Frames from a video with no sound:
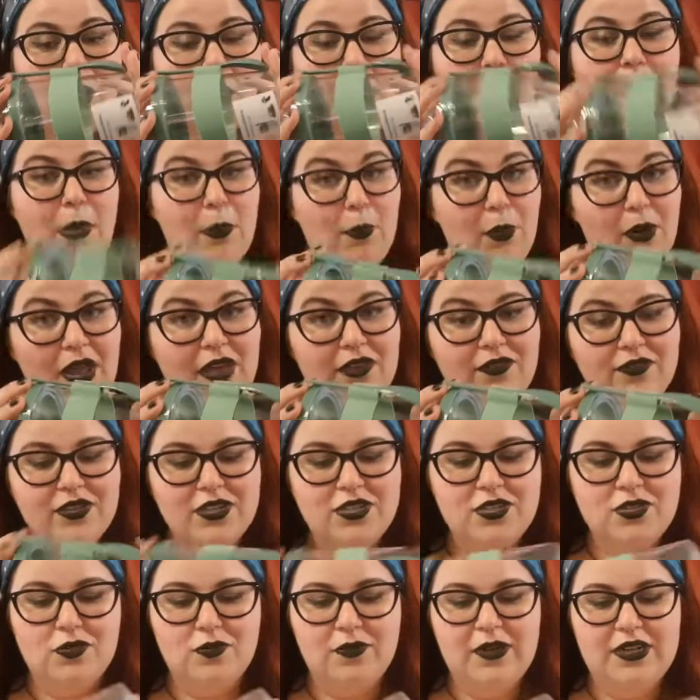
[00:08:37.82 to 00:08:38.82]
my
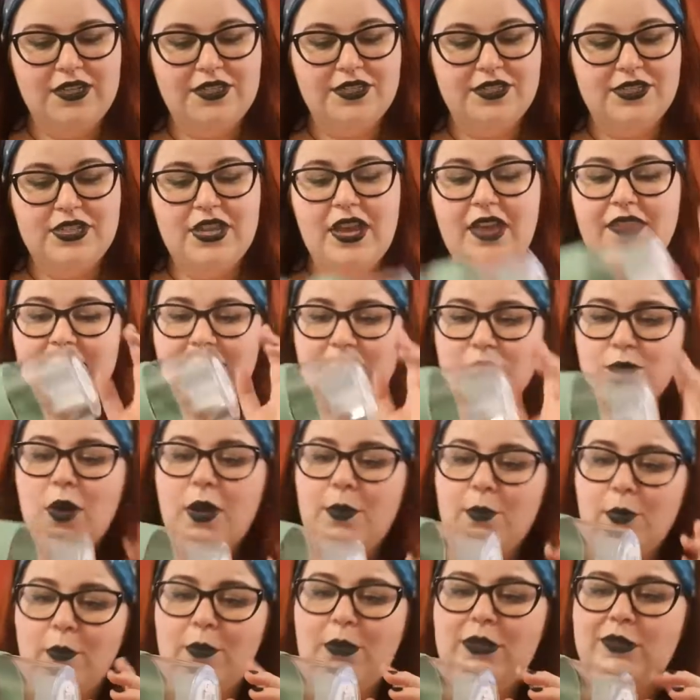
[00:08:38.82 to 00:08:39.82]
breakfast already. So yeah, that's what
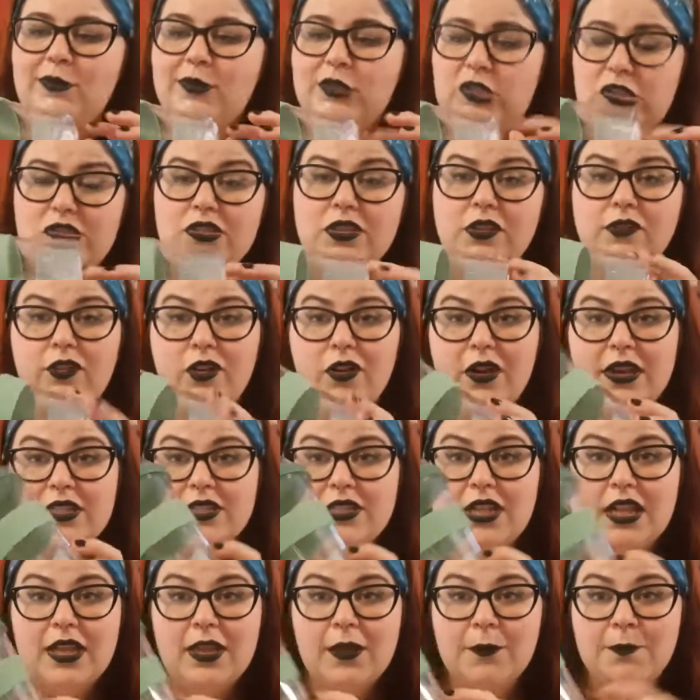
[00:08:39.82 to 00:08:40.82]
I probably will use it for,
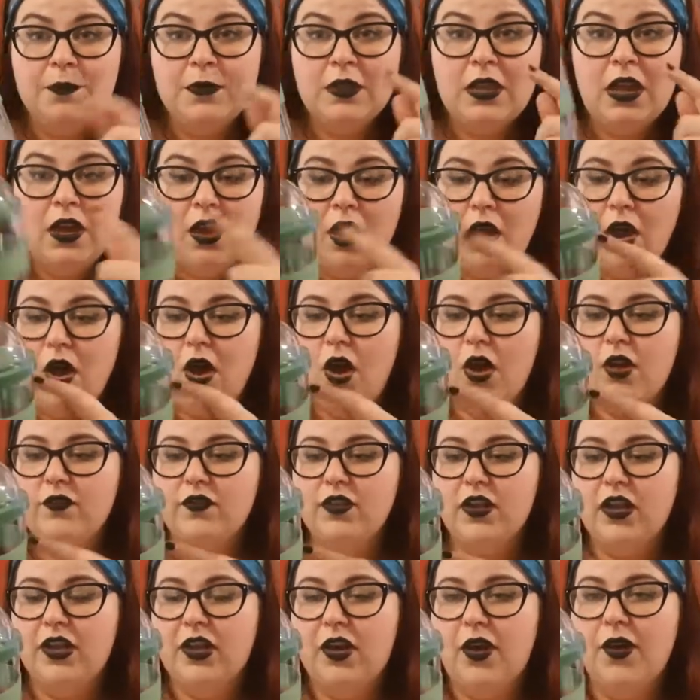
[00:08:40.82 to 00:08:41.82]
actually.
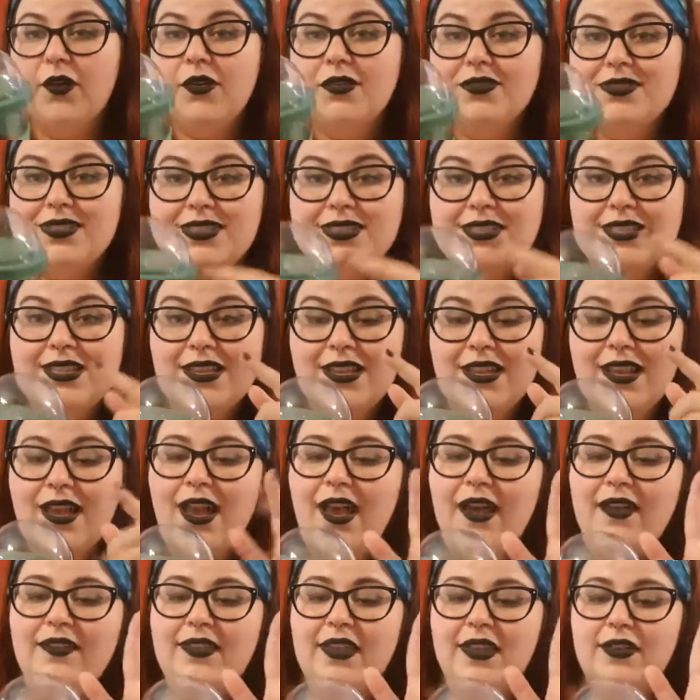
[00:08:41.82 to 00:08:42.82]
Overnight oats
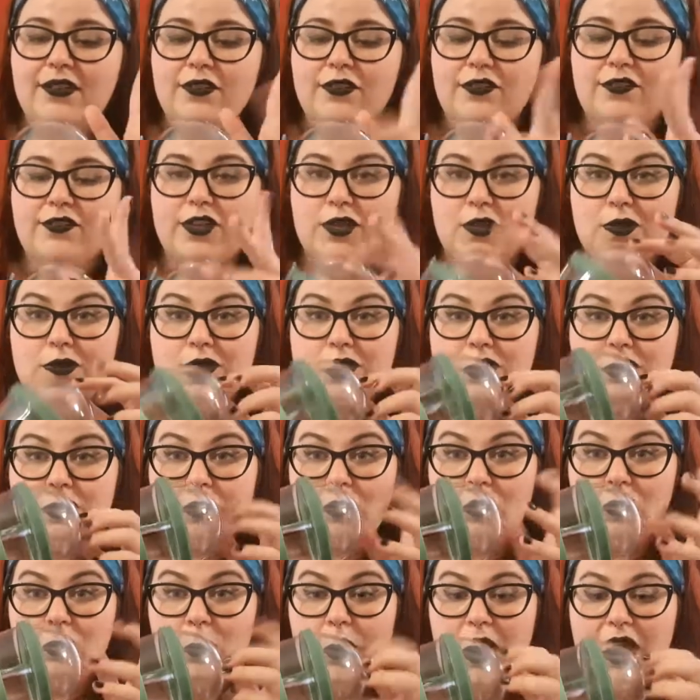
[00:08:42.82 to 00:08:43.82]
and then fruit
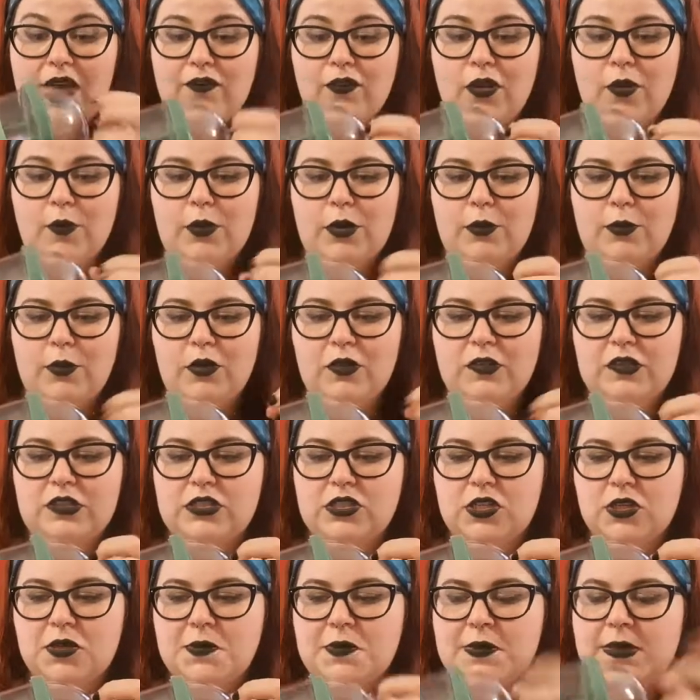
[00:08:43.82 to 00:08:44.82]
or whatever I want to put on the
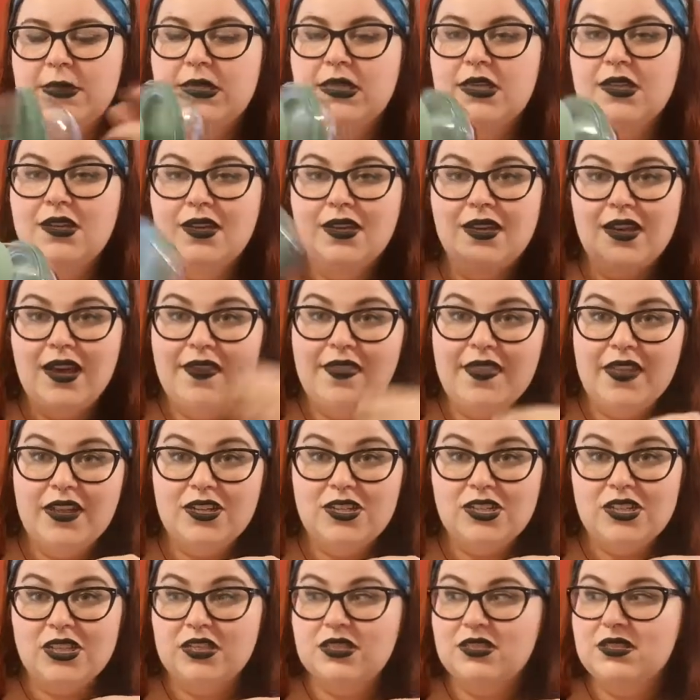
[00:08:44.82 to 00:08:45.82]
top, and then
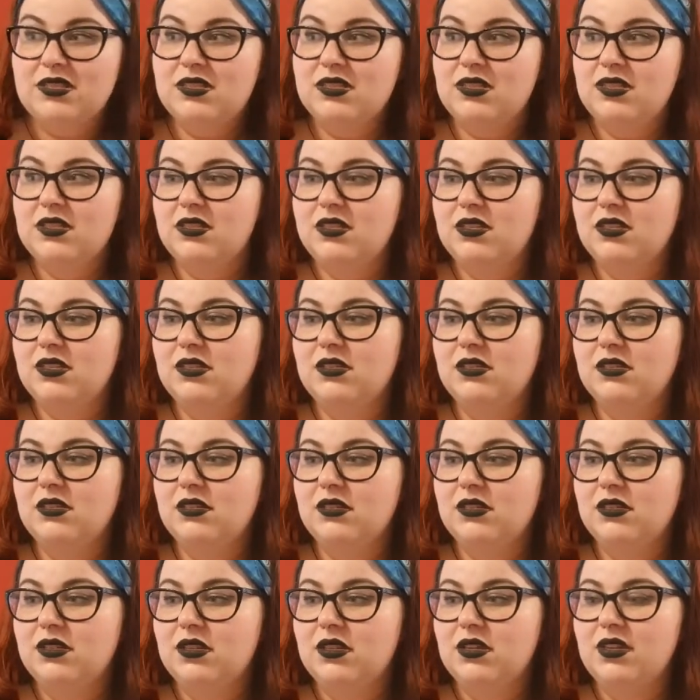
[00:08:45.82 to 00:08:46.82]
just
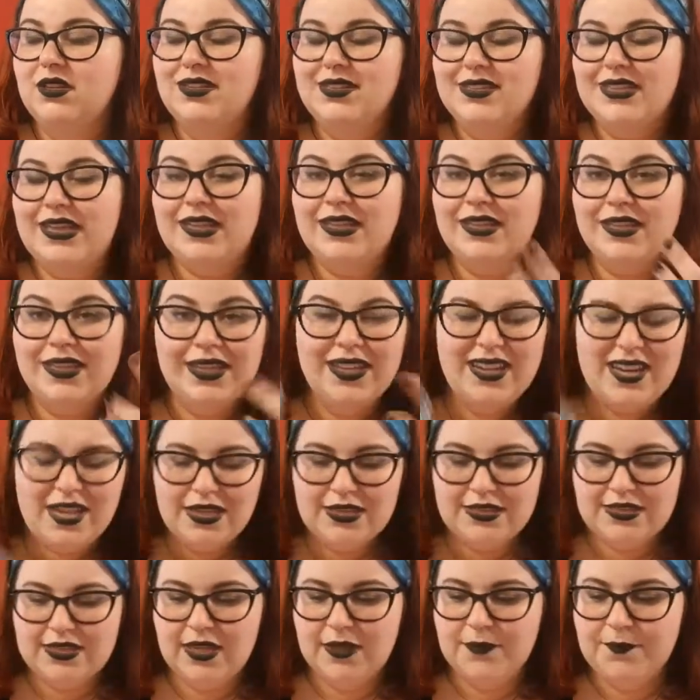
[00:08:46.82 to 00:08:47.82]
take it and
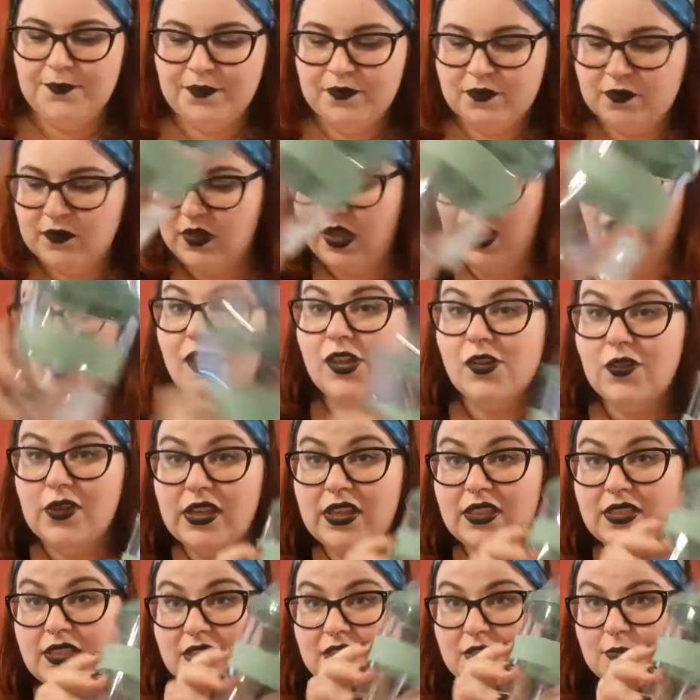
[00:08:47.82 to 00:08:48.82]
eat it at
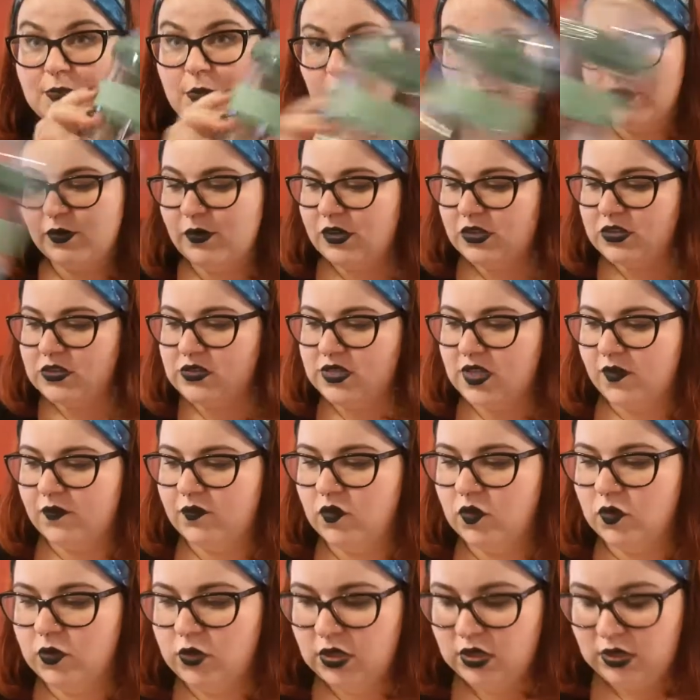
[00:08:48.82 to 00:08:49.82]
uni. That's probably what I'll use that
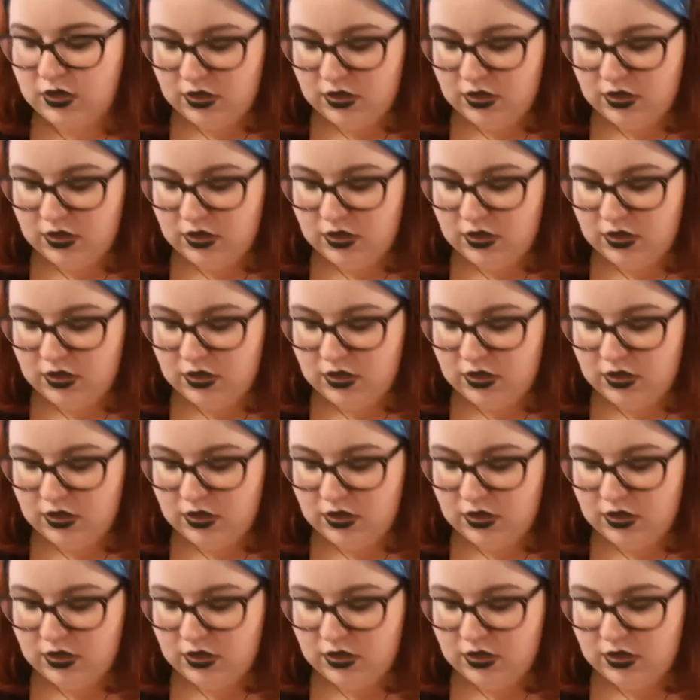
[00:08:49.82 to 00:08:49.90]
for.